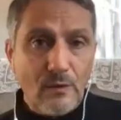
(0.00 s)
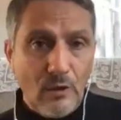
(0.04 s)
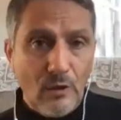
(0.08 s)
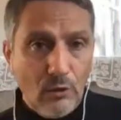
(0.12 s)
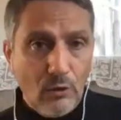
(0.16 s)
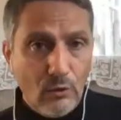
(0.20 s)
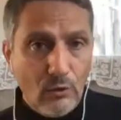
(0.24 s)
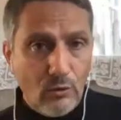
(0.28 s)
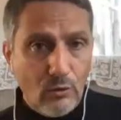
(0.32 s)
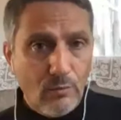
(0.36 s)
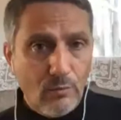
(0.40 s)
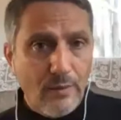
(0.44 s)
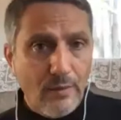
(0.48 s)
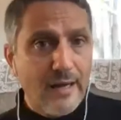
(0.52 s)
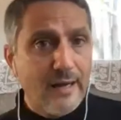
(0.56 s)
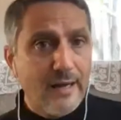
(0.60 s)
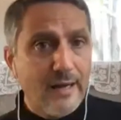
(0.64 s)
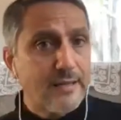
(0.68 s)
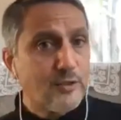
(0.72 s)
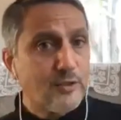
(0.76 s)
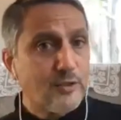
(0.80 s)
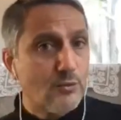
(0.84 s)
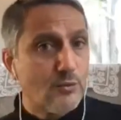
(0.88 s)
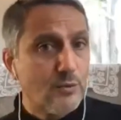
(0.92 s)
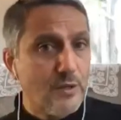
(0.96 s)

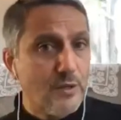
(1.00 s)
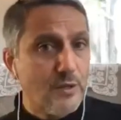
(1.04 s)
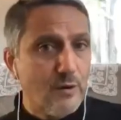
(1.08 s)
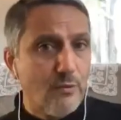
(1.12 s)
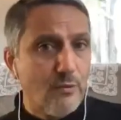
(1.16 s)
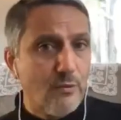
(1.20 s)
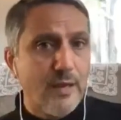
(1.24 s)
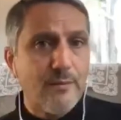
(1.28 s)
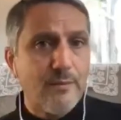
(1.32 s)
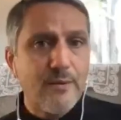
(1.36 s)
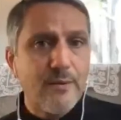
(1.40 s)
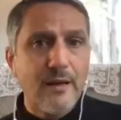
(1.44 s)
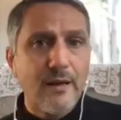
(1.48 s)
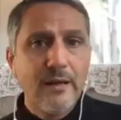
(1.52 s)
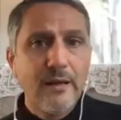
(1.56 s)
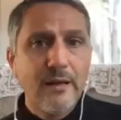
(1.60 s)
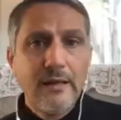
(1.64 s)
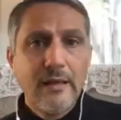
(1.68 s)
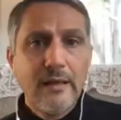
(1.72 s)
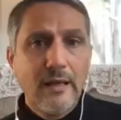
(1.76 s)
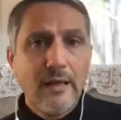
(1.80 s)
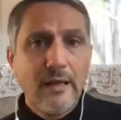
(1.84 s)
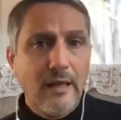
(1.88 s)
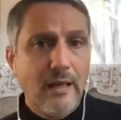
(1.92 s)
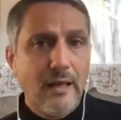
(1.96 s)
Oman, Saudi Arabia,
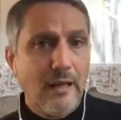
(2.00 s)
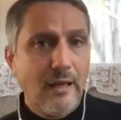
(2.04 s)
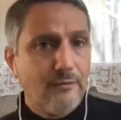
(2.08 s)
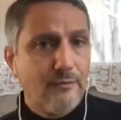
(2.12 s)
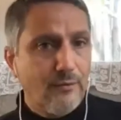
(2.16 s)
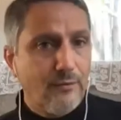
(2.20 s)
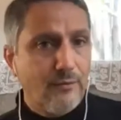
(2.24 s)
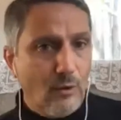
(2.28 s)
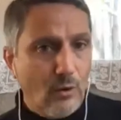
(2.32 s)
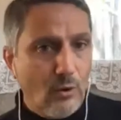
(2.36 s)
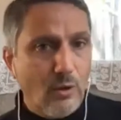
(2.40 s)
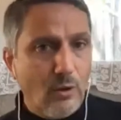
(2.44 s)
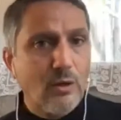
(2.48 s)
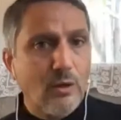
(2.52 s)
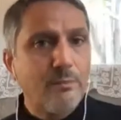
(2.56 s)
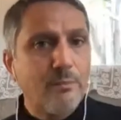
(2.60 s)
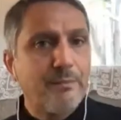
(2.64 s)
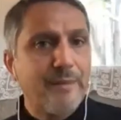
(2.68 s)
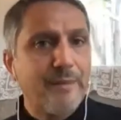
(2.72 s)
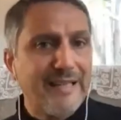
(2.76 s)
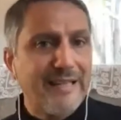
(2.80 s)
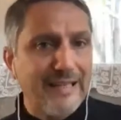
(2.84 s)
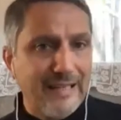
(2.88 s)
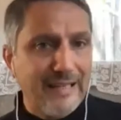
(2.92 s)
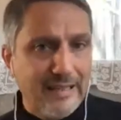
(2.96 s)
have all
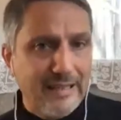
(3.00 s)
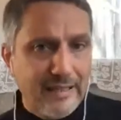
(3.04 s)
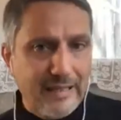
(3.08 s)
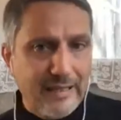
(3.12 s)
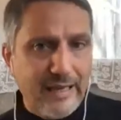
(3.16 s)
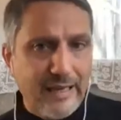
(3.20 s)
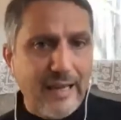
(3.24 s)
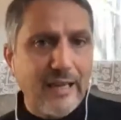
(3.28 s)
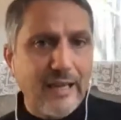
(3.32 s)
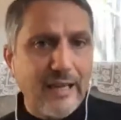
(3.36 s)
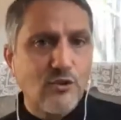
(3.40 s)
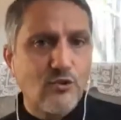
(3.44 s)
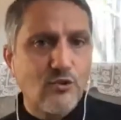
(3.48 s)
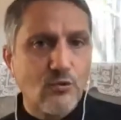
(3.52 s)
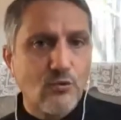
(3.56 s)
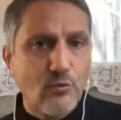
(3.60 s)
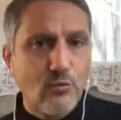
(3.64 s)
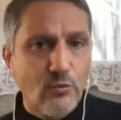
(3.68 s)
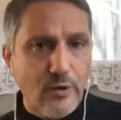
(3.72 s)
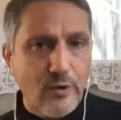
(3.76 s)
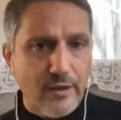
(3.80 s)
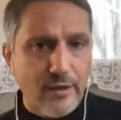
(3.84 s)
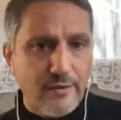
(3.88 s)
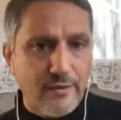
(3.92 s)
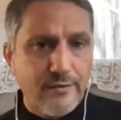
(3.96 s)
been engaged
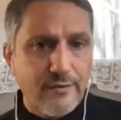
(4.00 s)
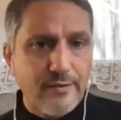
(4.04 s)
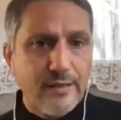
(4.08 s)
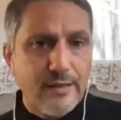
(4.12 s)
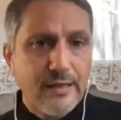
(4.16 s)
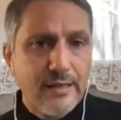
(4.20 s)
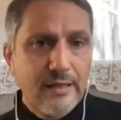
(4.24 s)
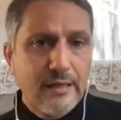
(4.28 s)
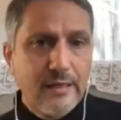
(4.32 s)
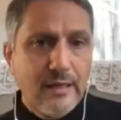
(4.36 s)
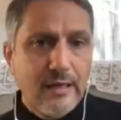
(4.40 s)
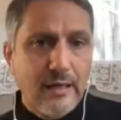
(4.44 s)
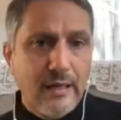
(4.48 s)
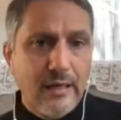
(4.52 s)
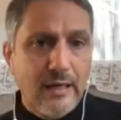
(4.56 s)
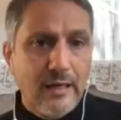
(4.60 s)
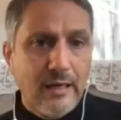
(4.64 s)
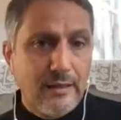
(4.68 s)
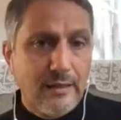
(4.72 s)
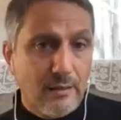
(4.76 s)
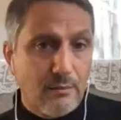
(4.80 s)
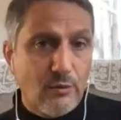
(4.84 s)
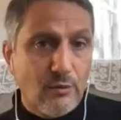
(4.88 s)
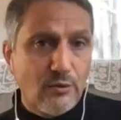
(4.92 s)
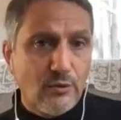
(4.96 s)
with
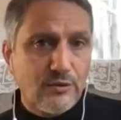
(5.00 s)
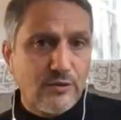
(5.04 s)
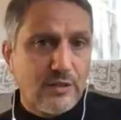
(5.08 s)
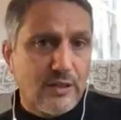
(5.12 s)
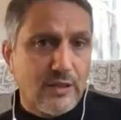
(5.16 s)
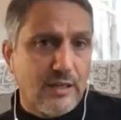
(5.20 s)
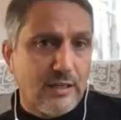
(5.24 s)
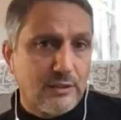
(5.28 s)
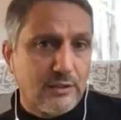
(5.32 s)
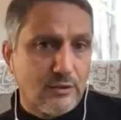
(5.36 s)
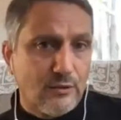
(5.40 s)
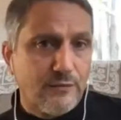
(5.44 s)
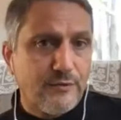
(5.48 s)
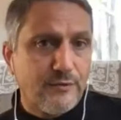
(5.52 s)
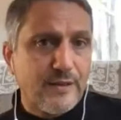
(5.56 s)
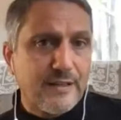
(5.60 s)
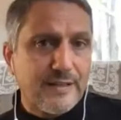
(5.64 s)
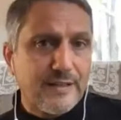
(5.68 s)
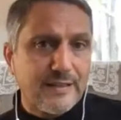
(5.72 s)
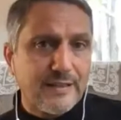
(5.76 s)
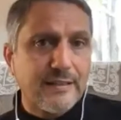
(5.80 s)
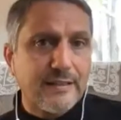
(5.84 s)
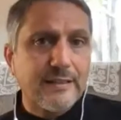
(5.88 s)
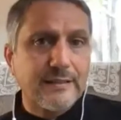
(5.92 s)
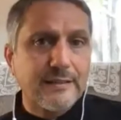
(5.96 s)
the Mossad to
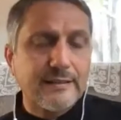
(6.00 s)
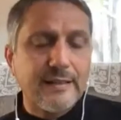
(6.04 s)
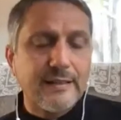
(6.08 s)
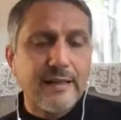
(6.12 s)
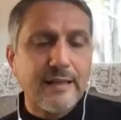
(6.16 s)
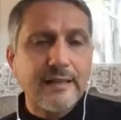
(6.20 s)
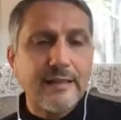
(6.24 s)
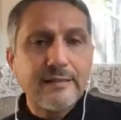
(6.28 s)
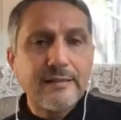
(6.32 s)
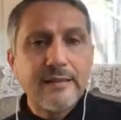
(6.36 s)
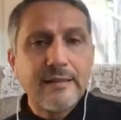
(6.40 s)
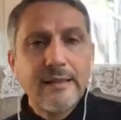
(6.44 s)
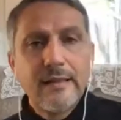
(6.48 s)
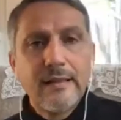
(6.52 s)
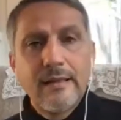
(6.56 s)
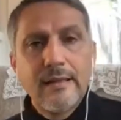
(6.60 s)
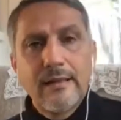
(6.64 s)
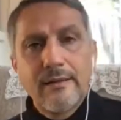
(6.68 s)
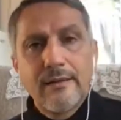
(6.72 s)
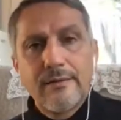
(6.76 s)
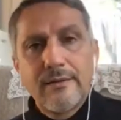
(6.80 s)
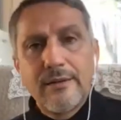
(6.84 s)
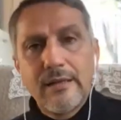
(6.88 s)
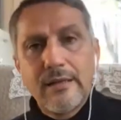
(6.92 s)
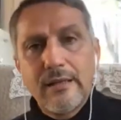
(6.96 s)
facilitate
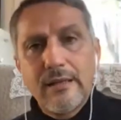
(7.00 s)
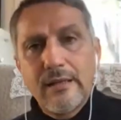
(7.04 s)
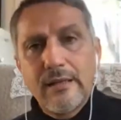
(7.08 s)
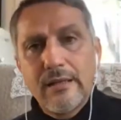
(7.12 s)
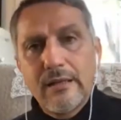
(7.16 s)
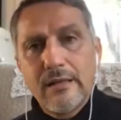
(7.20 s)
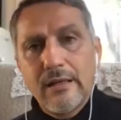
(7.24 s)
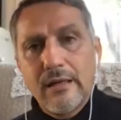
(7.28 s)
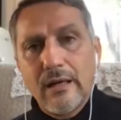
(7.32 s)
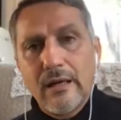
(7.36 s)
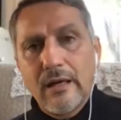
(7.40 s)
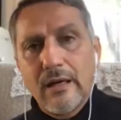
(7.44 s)
the